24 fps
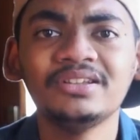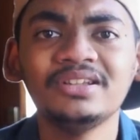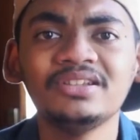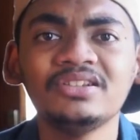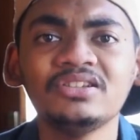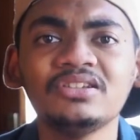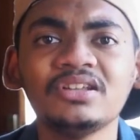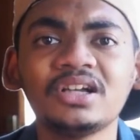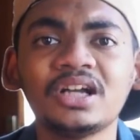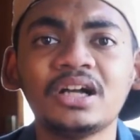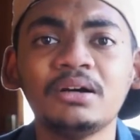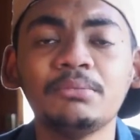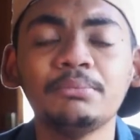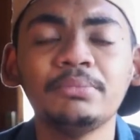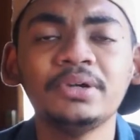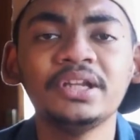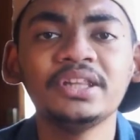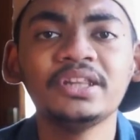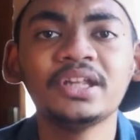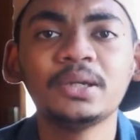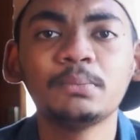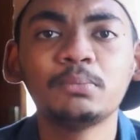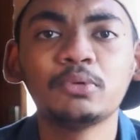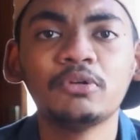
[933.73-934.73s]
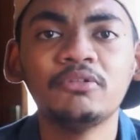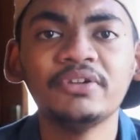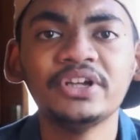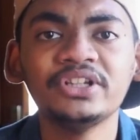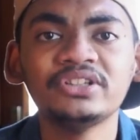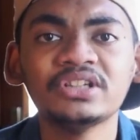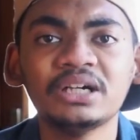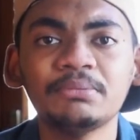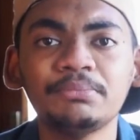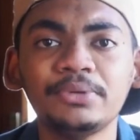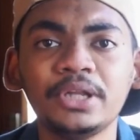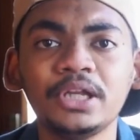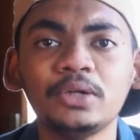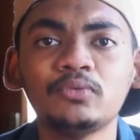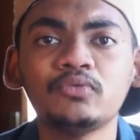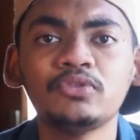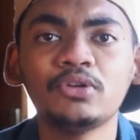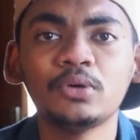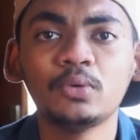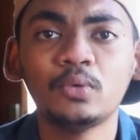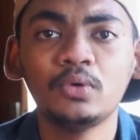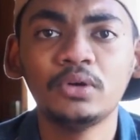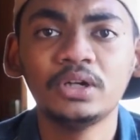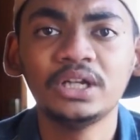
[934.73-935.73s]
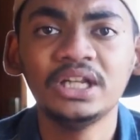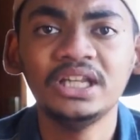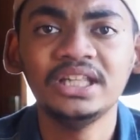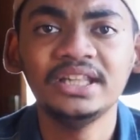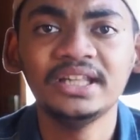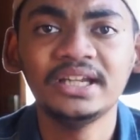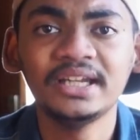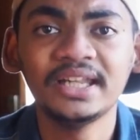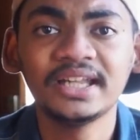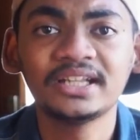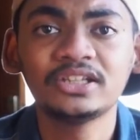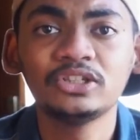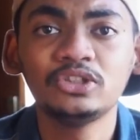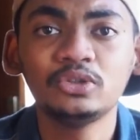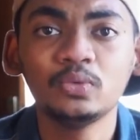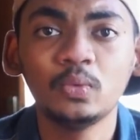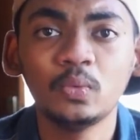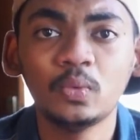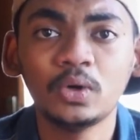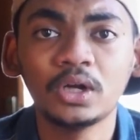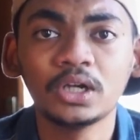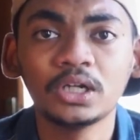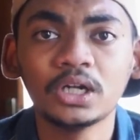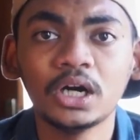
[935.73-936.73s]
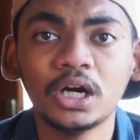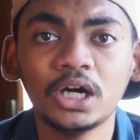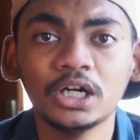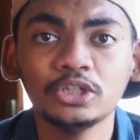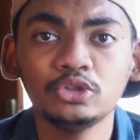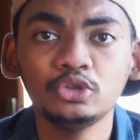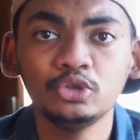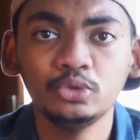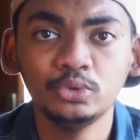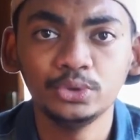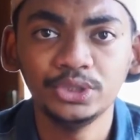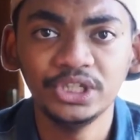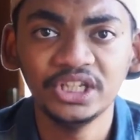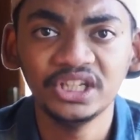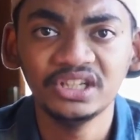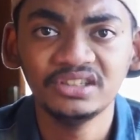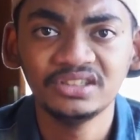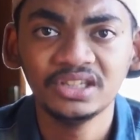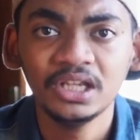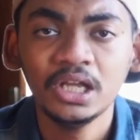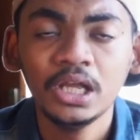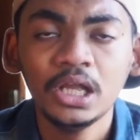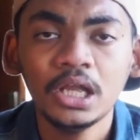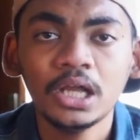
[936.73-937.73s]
this is a company that provides update for only the next 1 or 2 years.